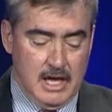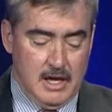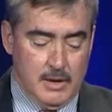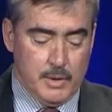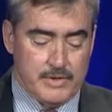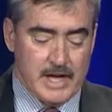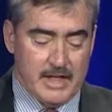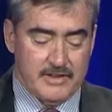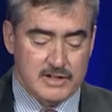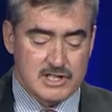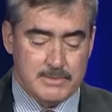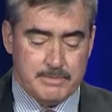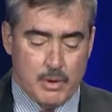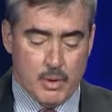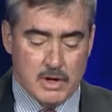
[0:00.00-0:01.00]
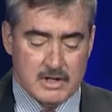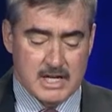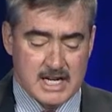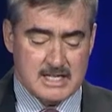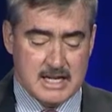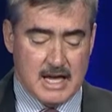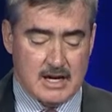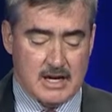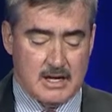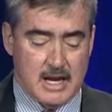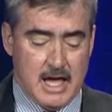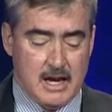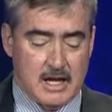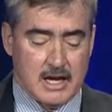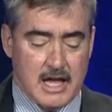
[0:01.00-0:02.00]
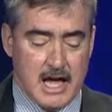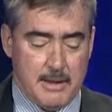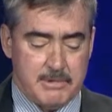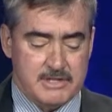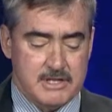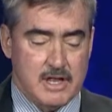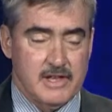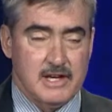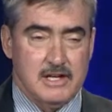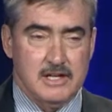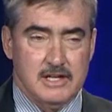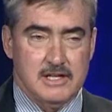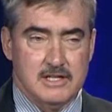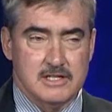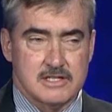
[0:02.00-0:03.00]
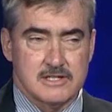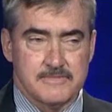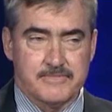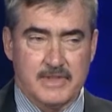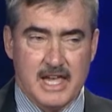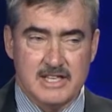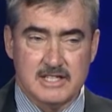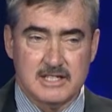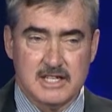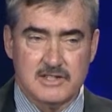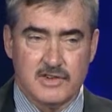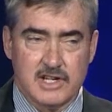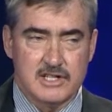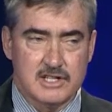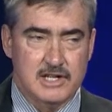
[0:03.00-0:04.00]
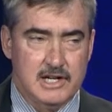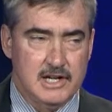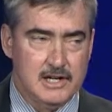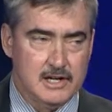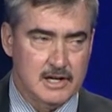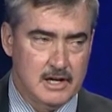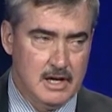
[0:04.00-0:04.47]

Without their support, TxDOT cannot accomplish all that it does. As a district engineer,